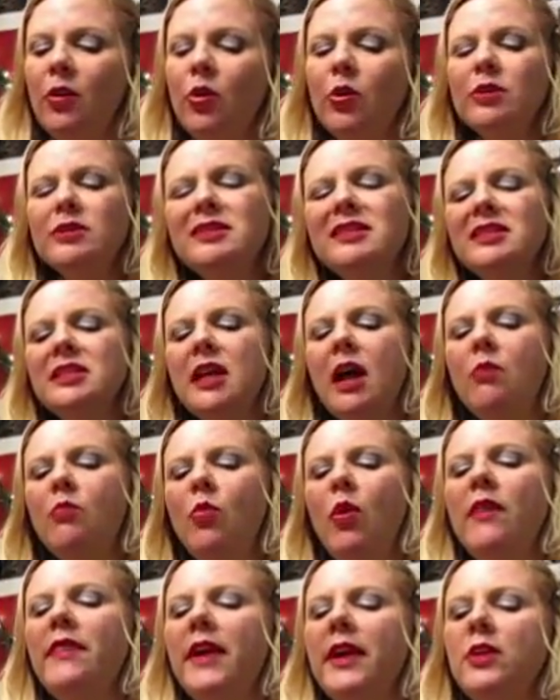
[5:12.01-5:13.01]
or
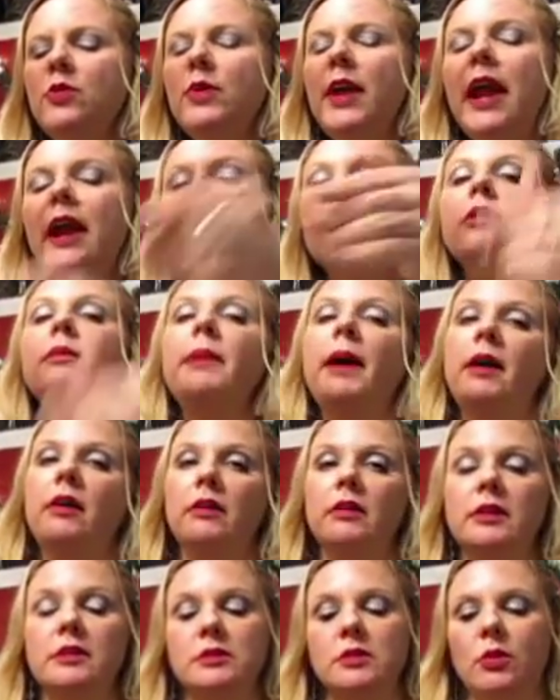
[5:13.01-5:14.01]
someone that you care
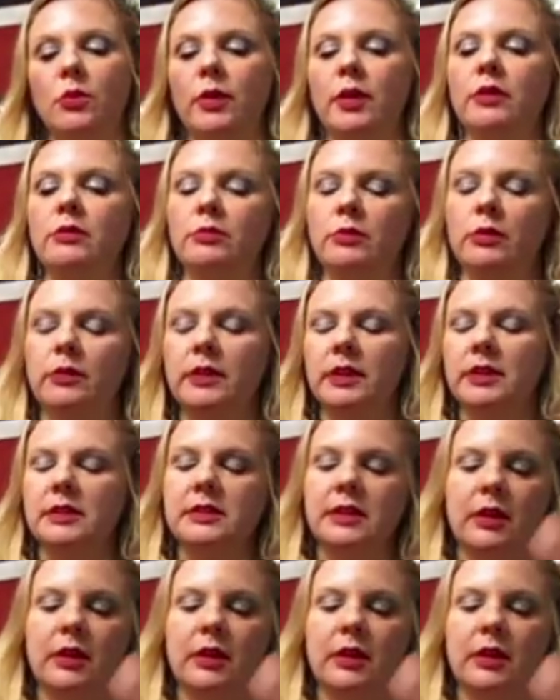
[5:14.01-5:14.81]
about is going through this,